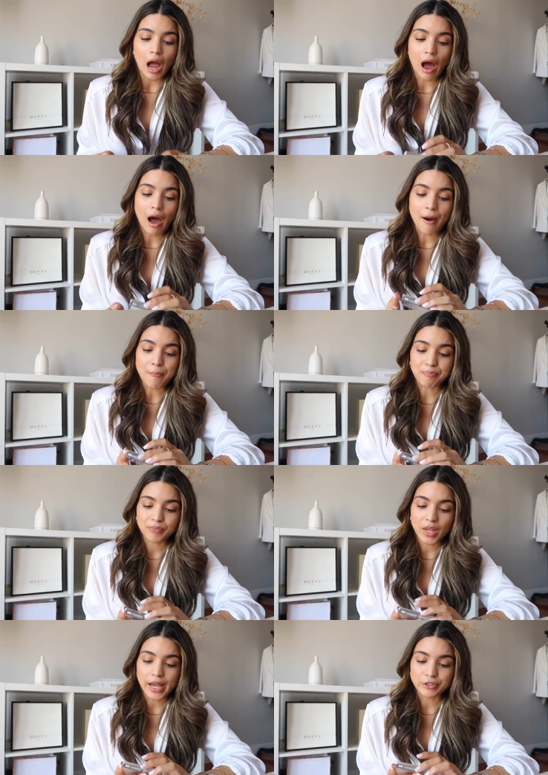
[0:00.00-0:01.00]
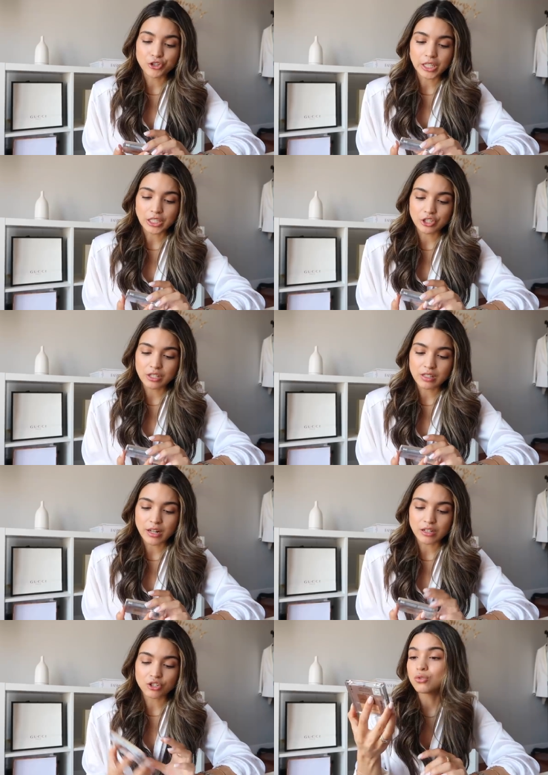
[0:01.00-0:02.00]
Um, and she actually
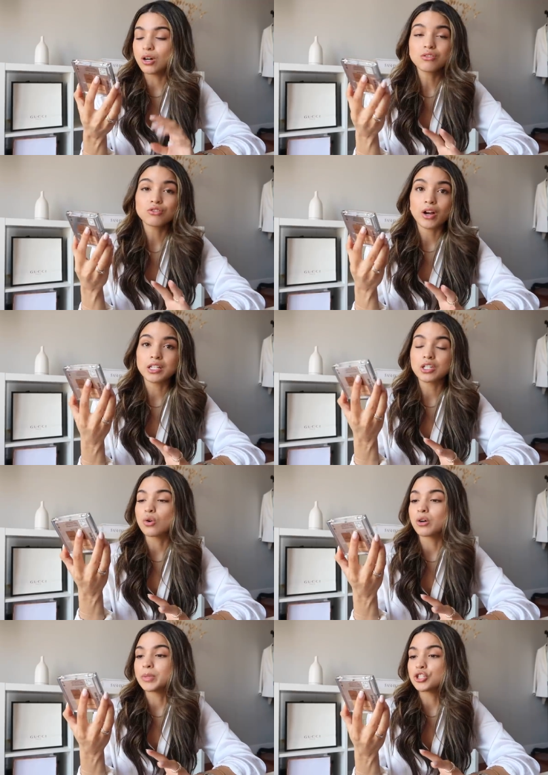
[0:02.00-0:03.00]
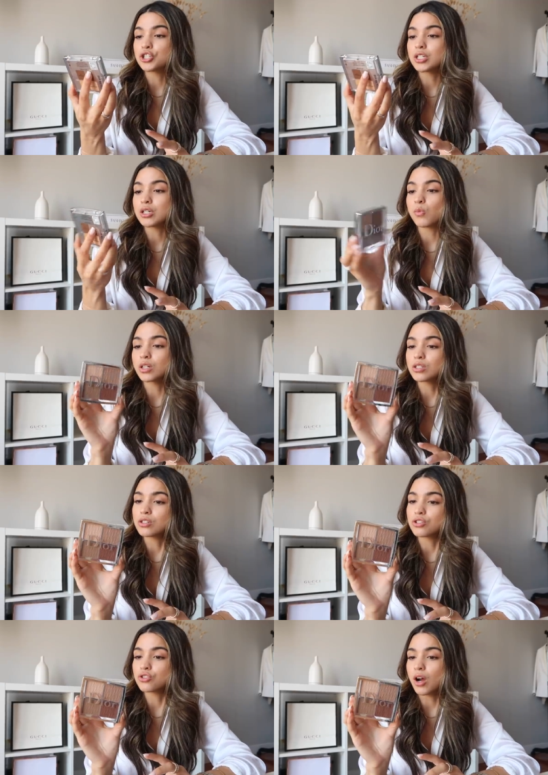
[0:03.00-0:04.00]
decided to also try Dior, but she
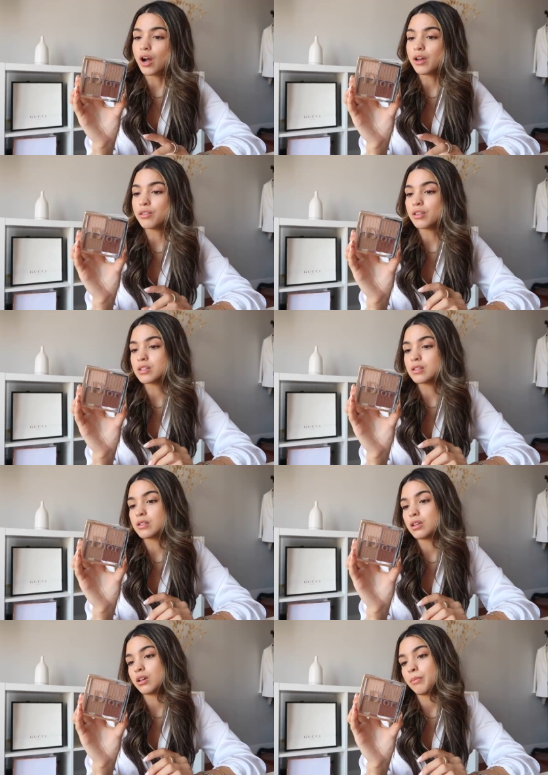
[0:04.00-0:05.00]
wanted to try this